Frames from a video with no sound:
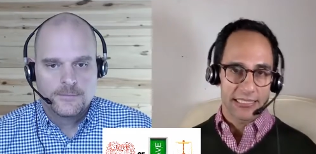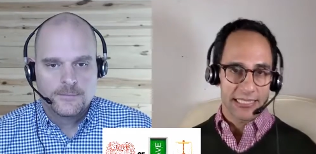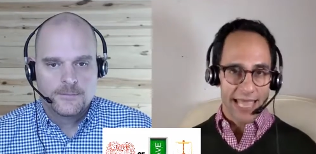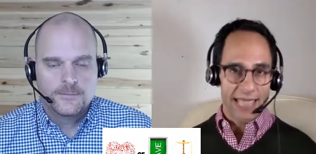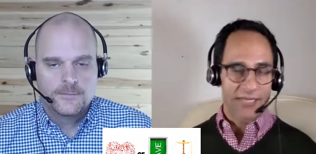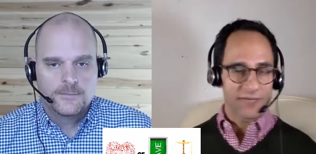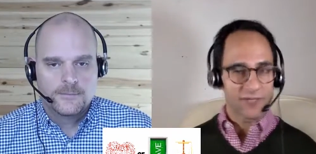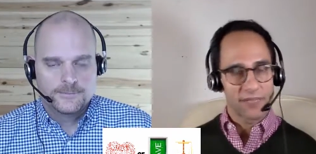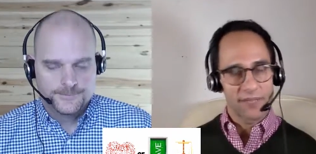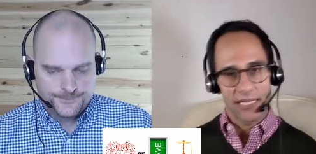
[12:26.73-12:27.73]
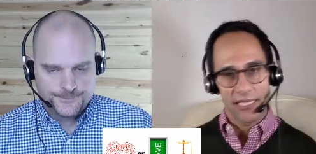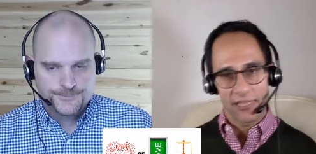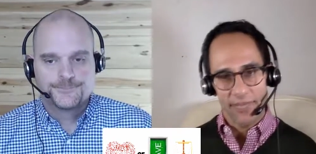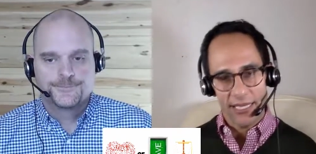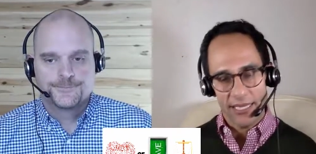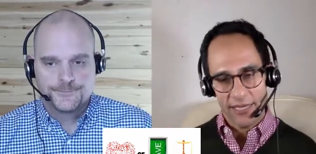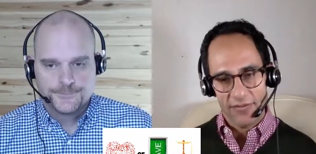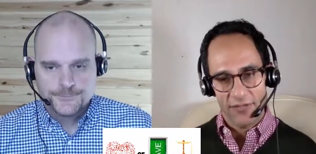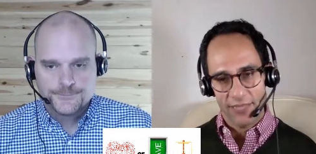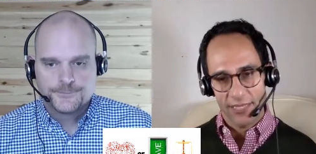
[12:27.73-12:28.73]
Speaker 1: It's the end of something and the beginning
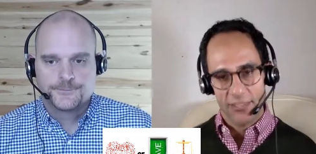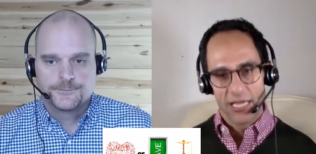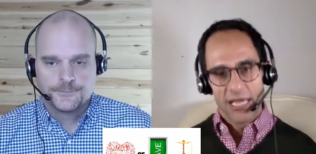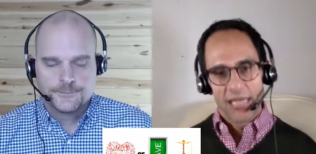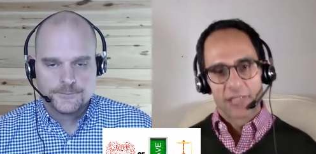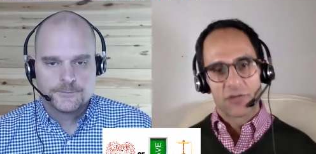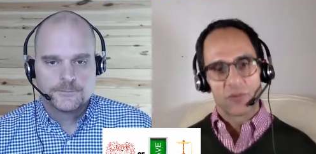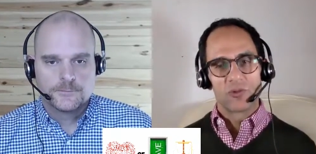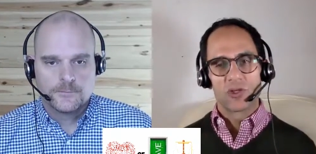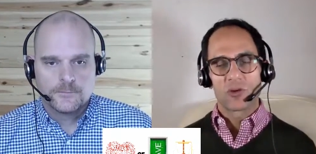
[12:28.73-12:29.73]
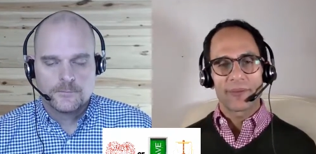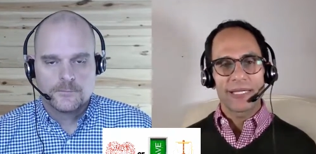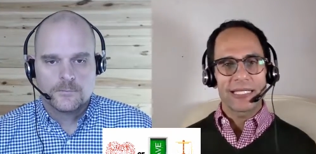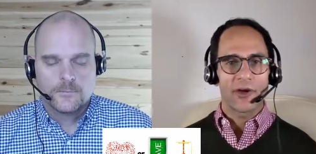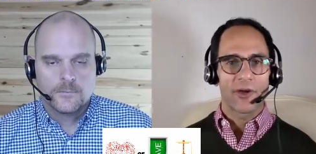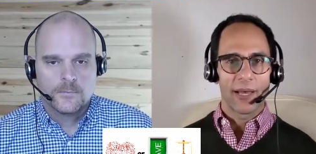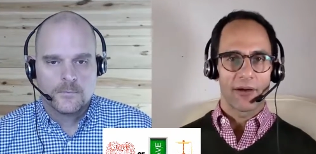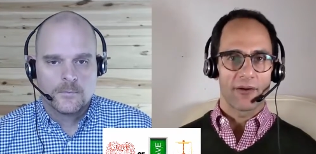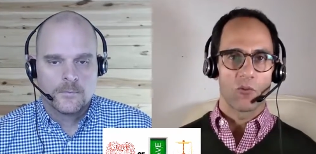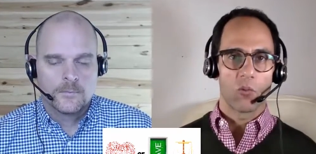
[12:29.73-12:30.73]
of something else. So so let me tell you
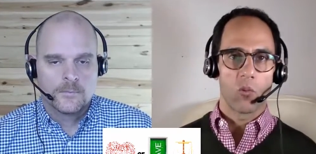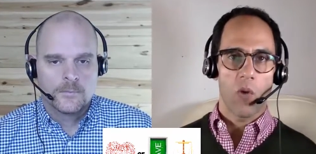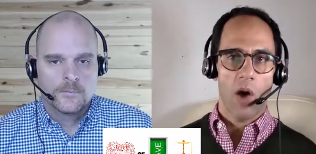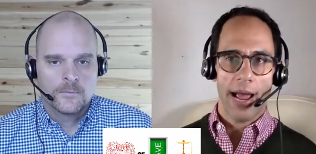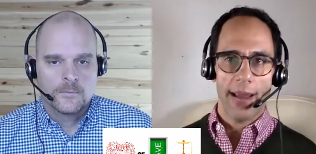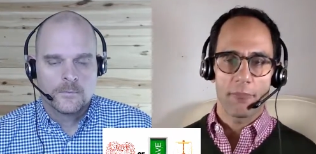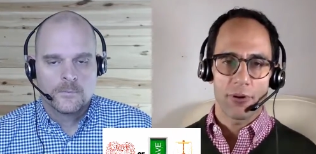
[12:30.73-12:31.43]
about why